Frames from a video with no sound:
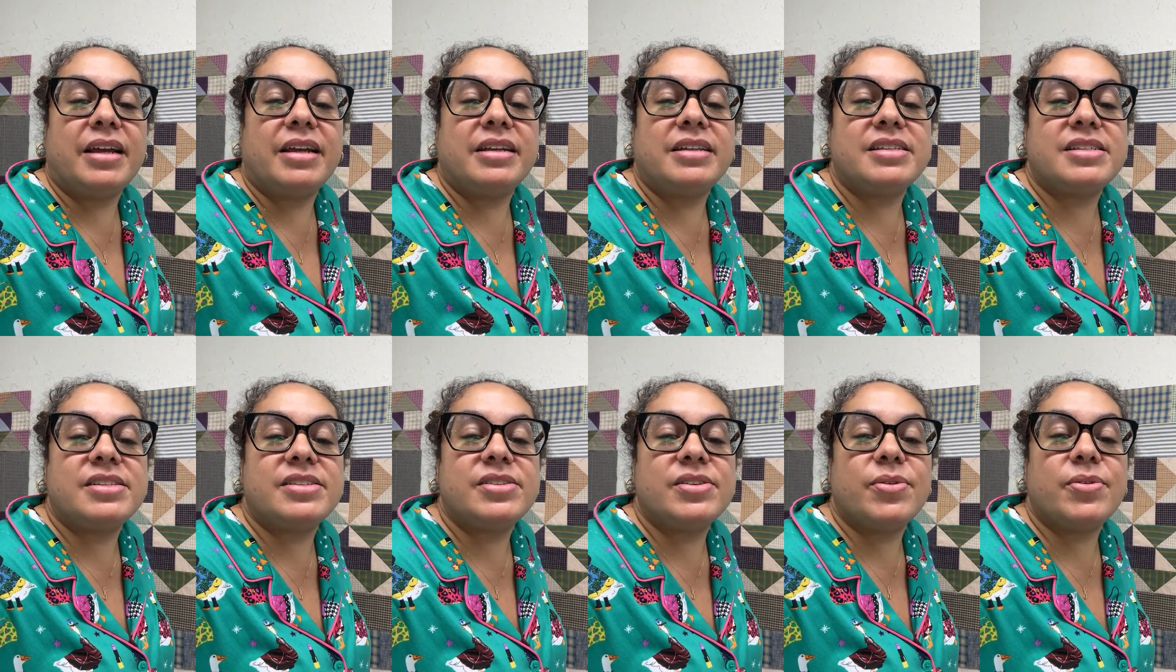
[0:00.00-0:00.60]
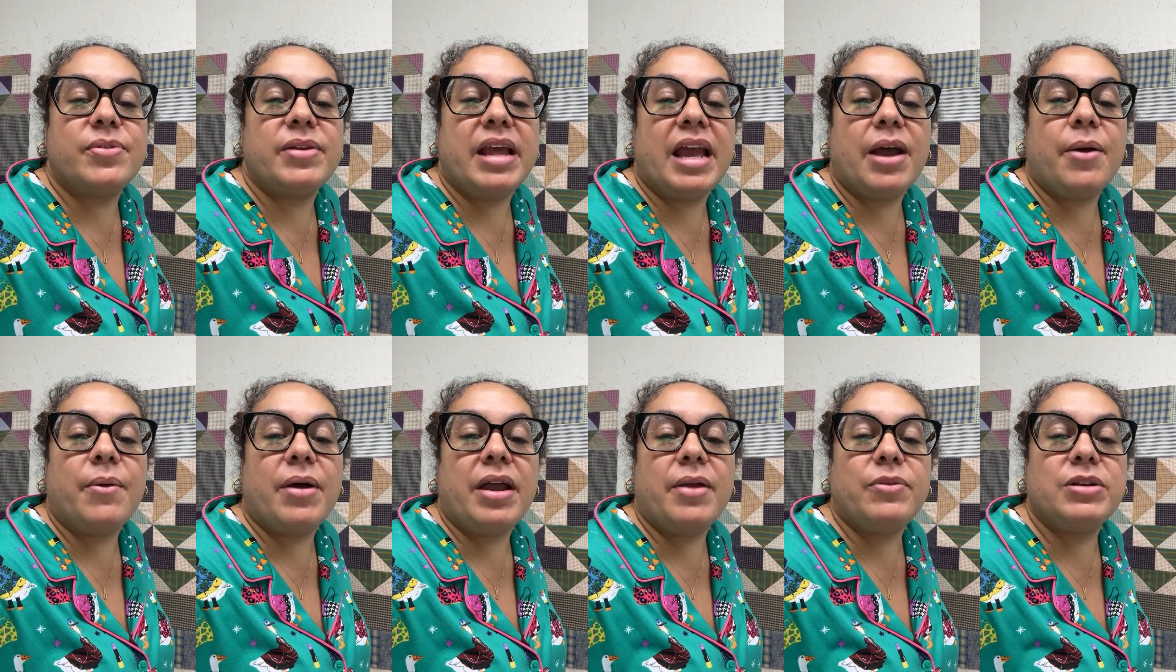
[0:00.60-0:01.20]
So
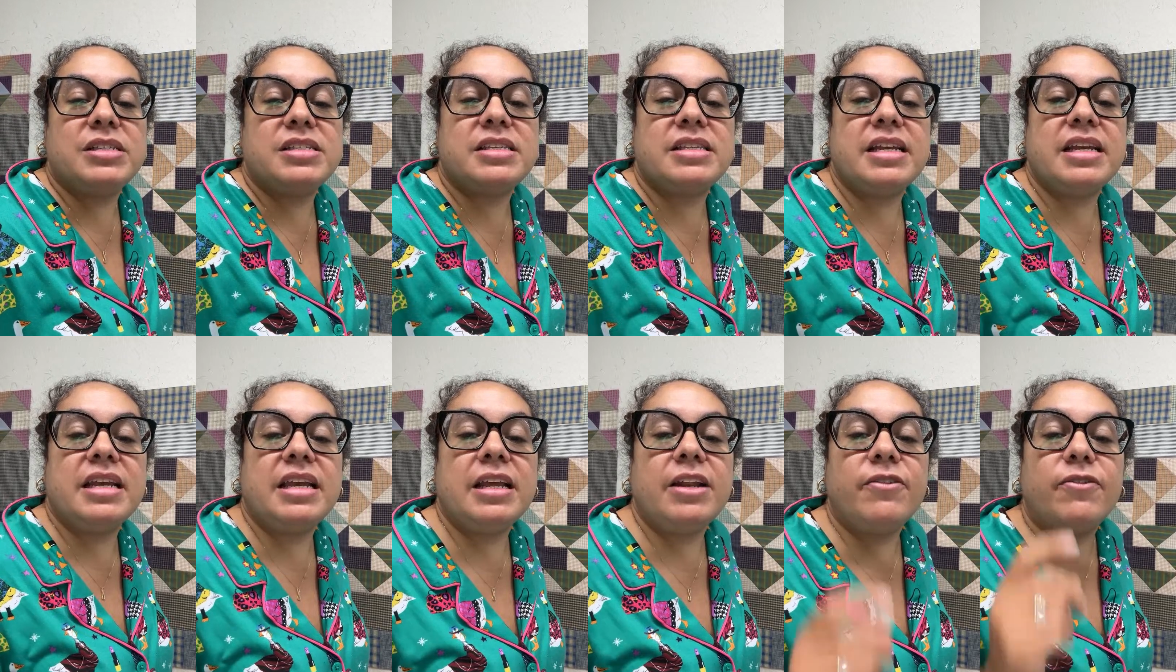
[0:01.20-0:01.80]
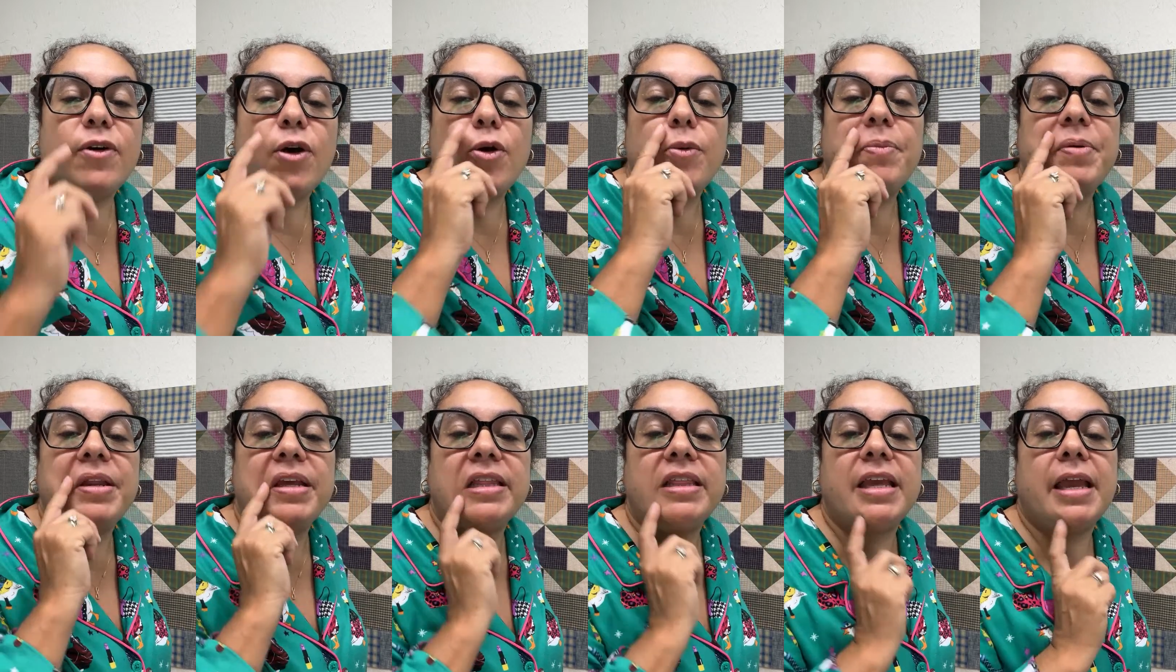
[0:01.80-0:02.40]
now I was thinking of
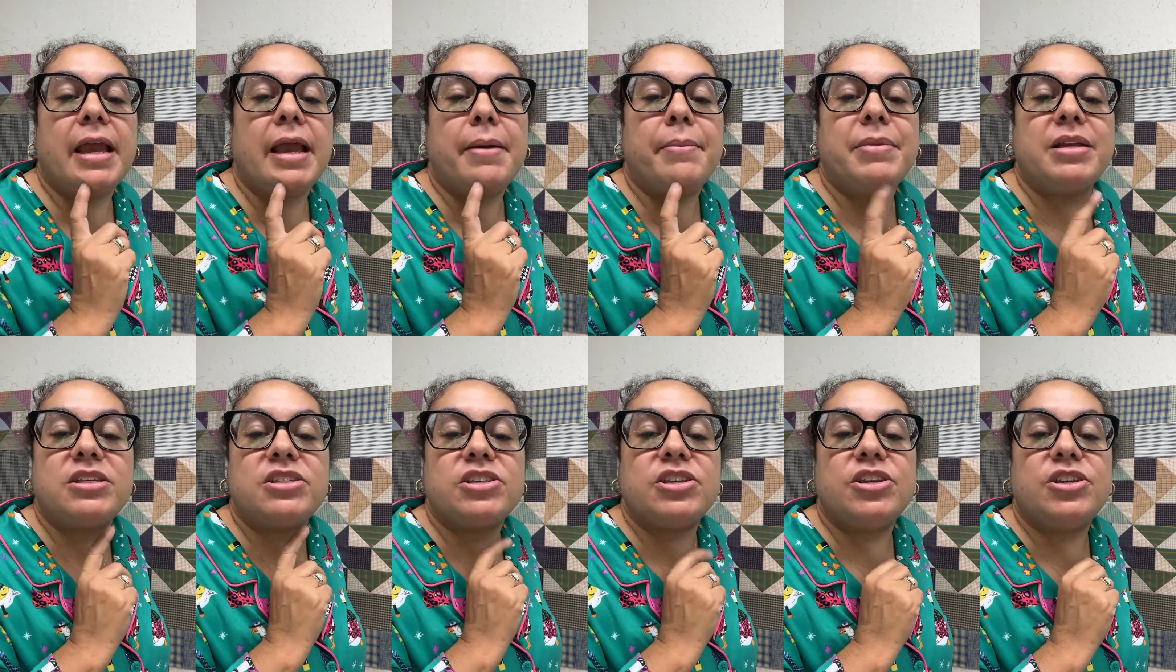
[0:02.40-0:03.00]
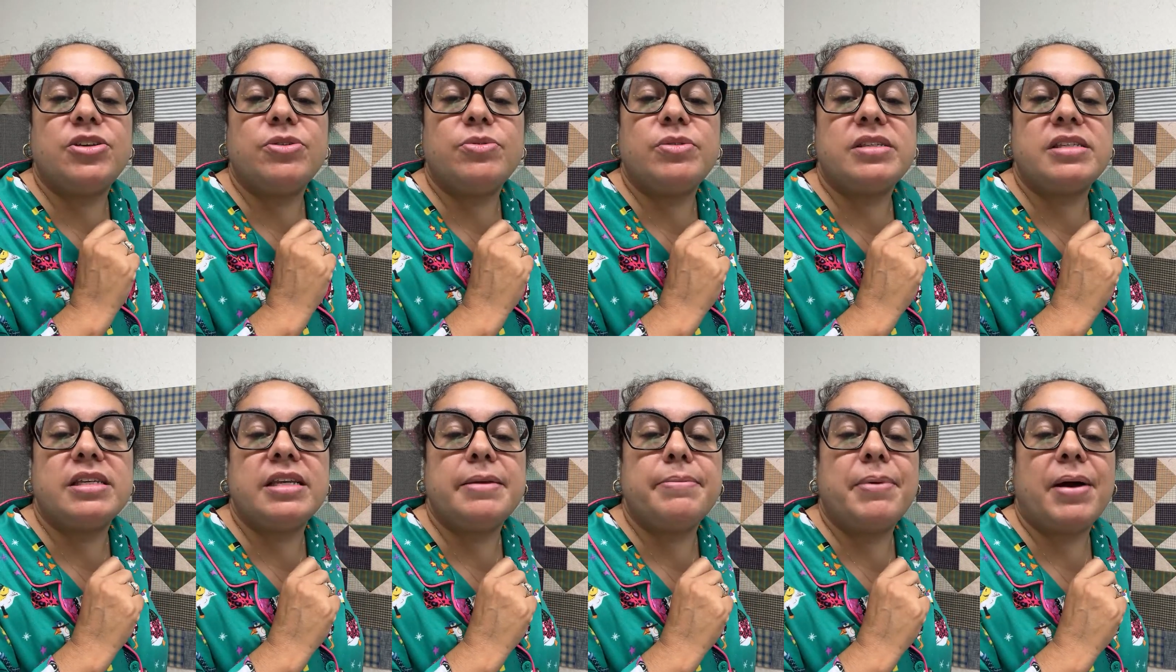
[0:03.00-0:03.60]
opening the
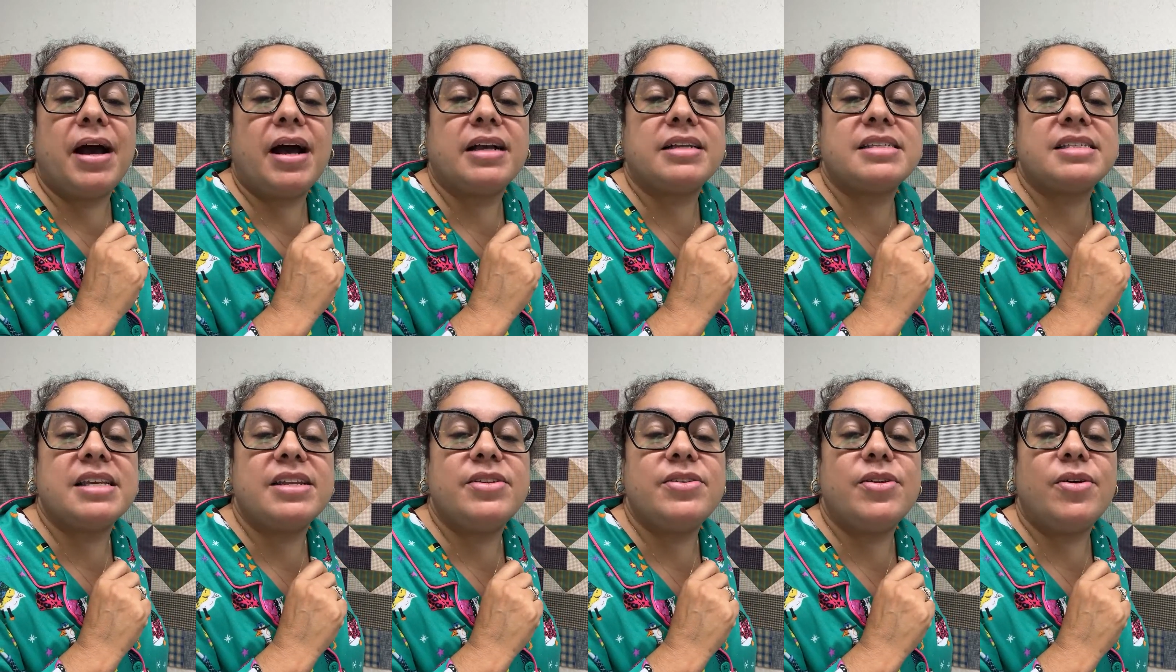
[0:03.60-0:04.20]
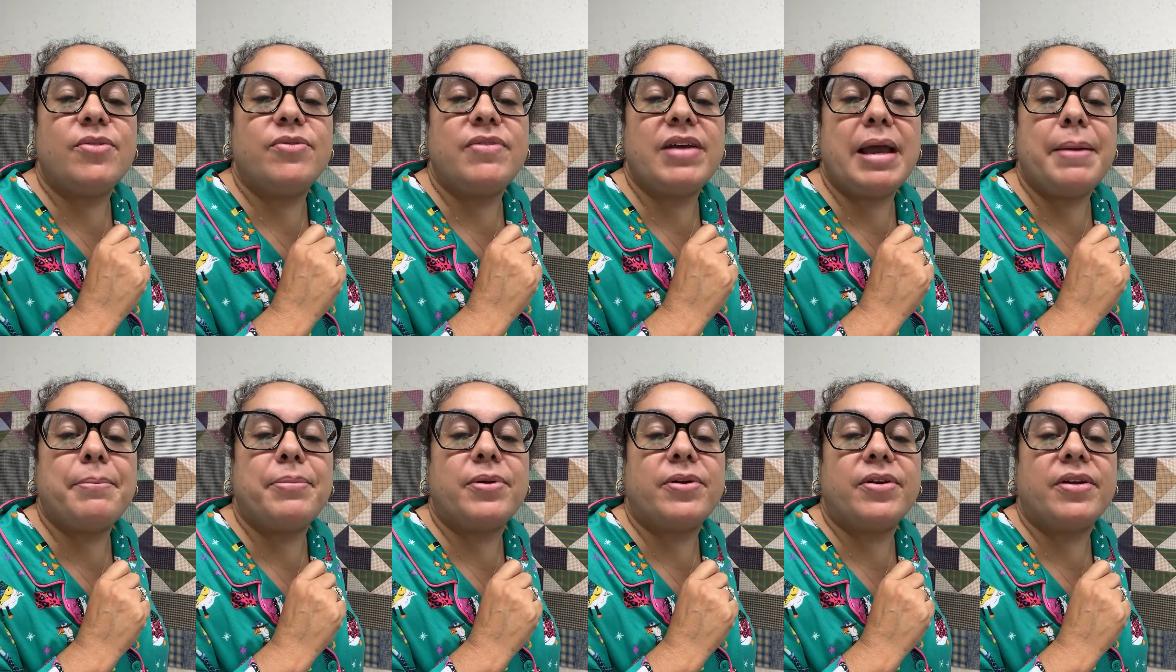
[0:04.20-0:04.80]
MSQC box in
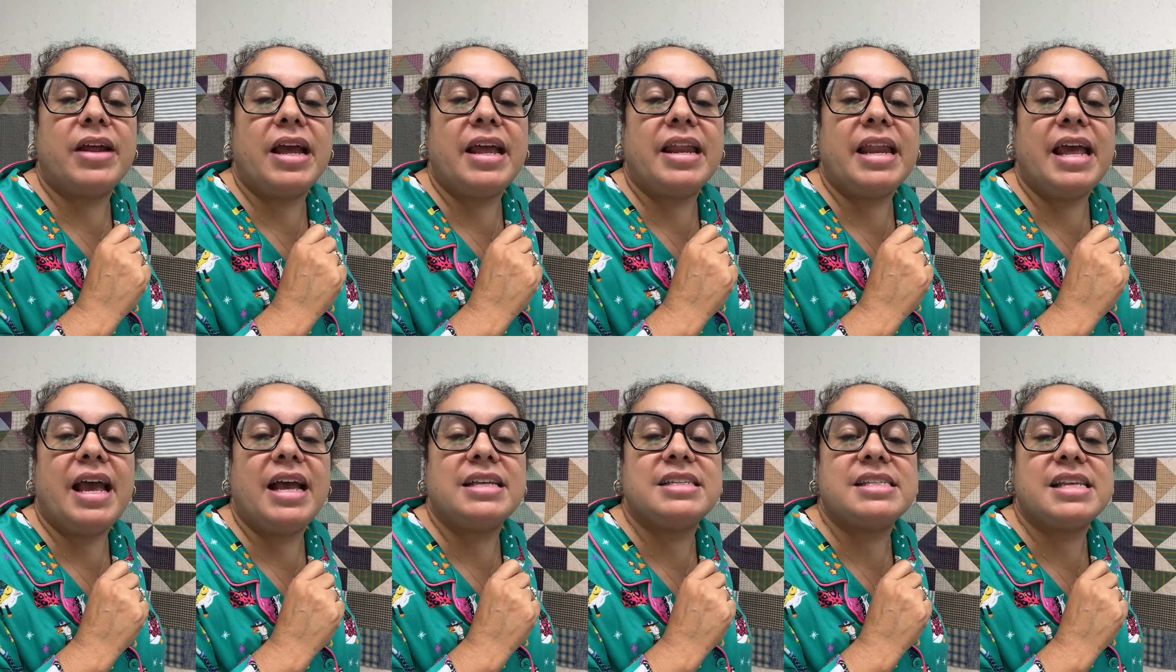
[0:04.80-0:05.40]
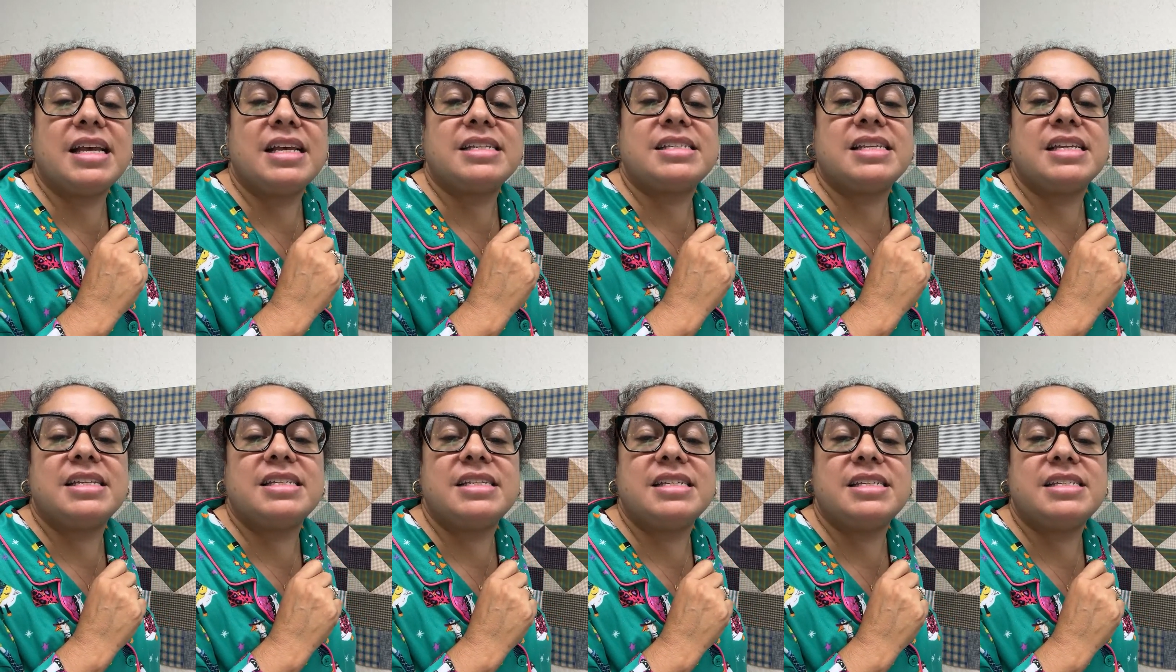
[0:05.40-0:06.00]
November and SS
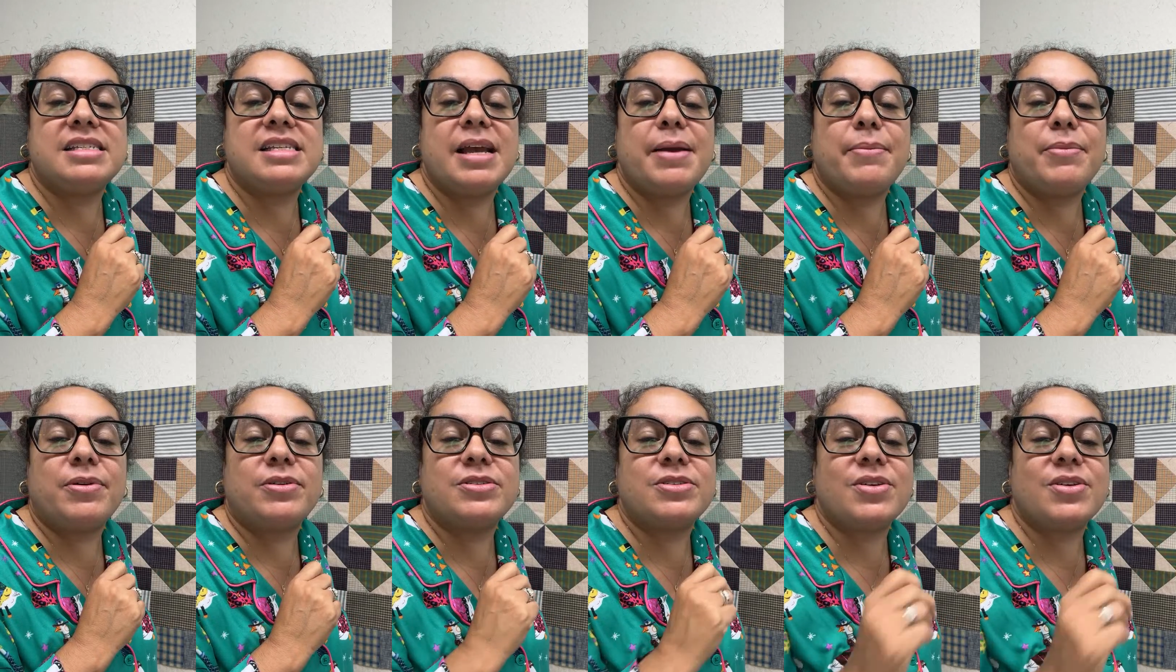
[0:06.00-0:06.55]
in December.